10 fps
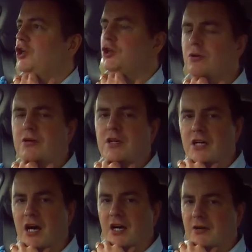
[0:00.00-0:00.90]
You can
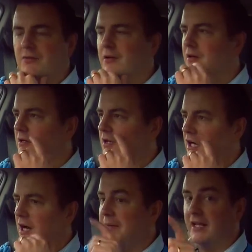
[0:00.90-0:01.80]
go,
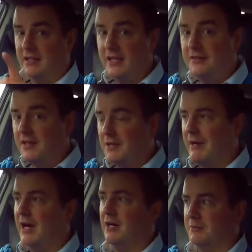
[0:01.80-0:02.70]
I mean, and then think
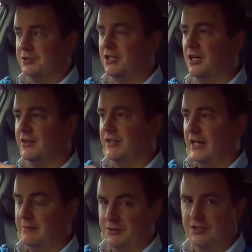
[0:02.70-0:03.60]
about how much
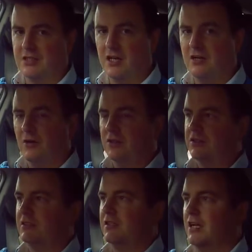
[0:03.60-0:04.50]
this car costs.
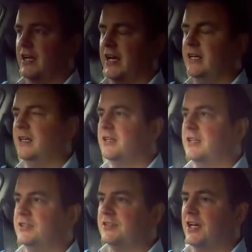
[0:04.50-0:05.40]
Okay,
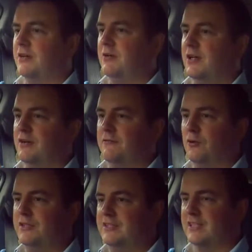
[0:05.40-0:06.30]
so
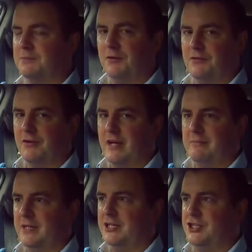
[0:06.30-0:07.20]
46.3
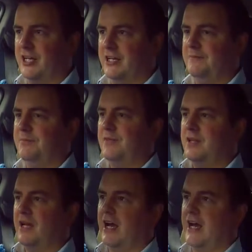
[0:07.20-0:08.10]
mpg,
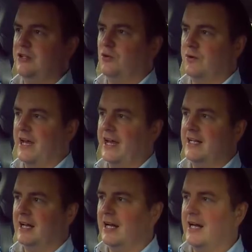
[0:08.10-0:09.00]
and you're getting
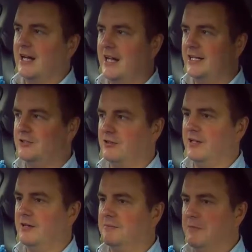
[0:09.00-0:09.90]
an electric
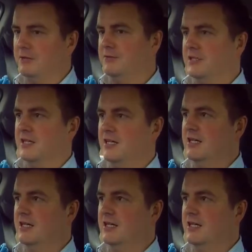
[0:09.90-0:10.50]
motor,